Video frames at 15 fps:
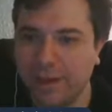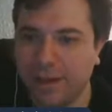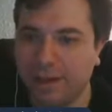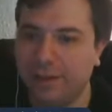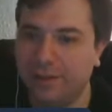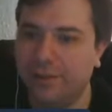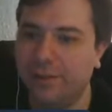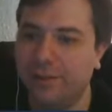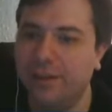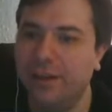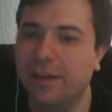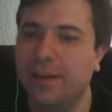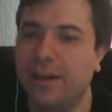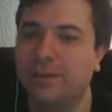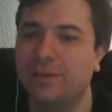And
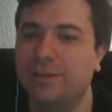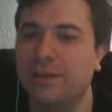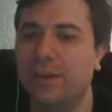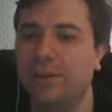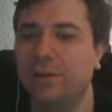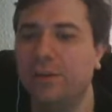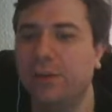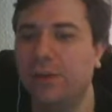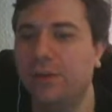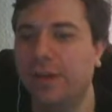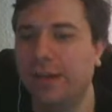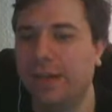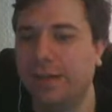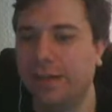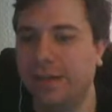a single
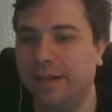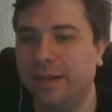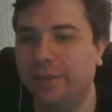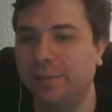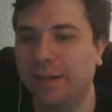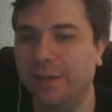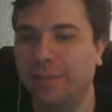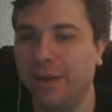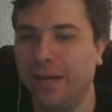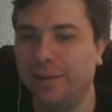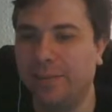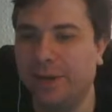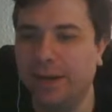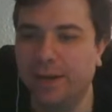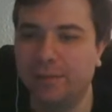unit in the army
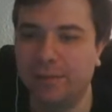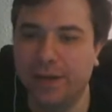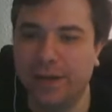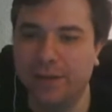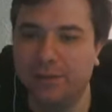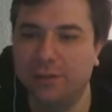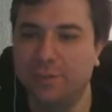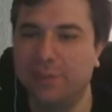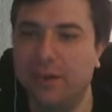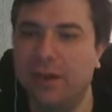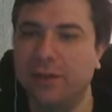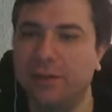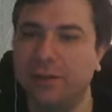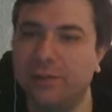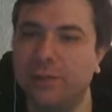may be upgraded to
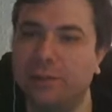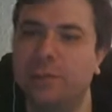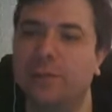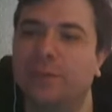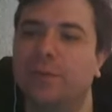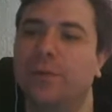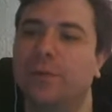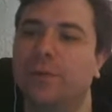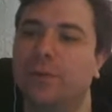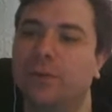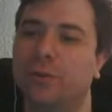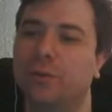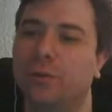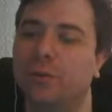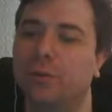big uns for
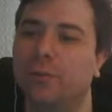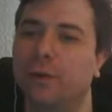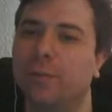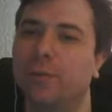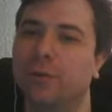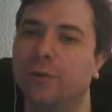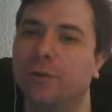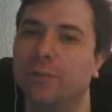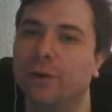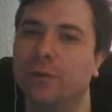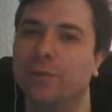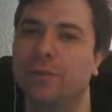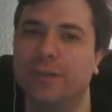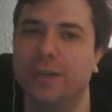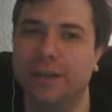2 points per model. But
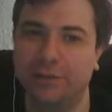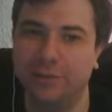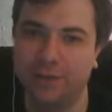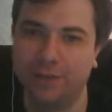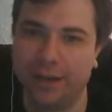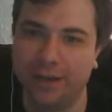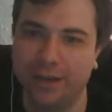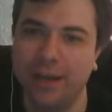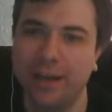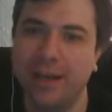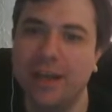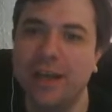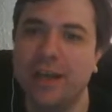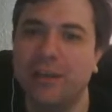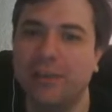obviously, as we said,
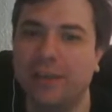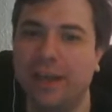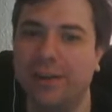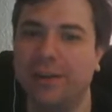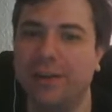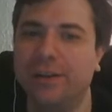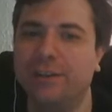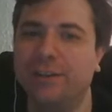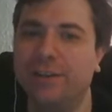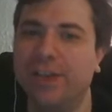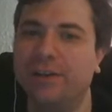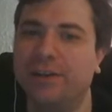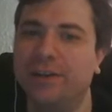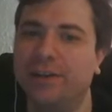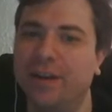there
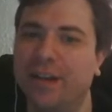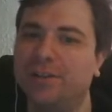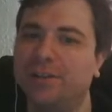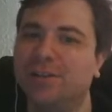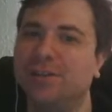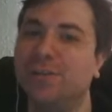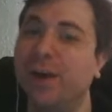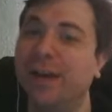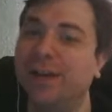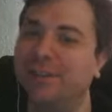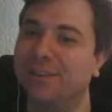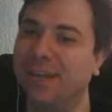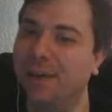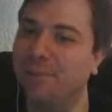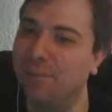is hows and
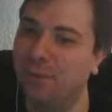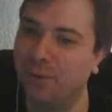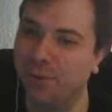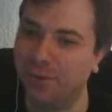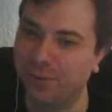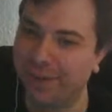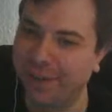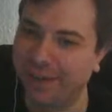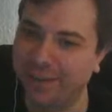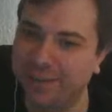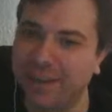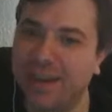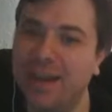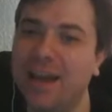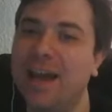ways to get more of
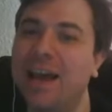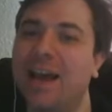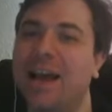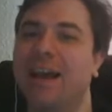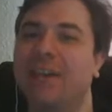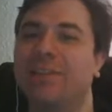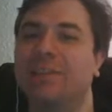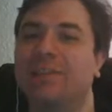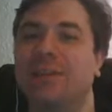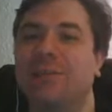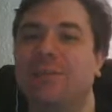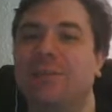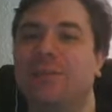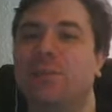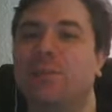these. And the
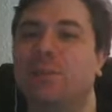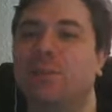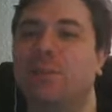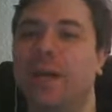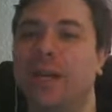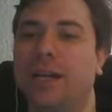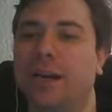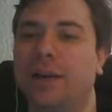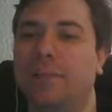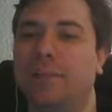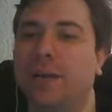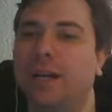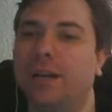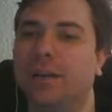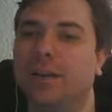difference between a
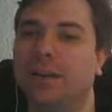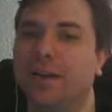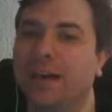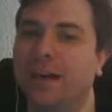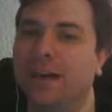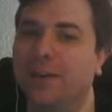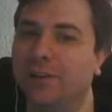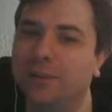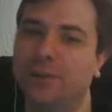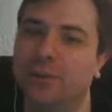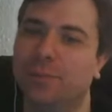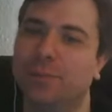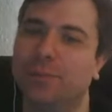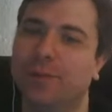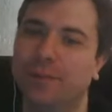big un and an
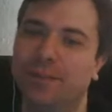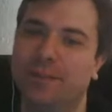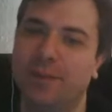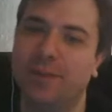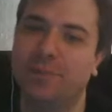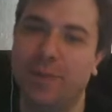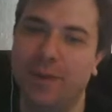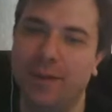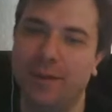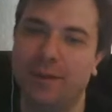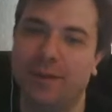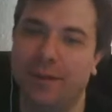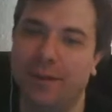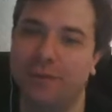Orc boy is that a big un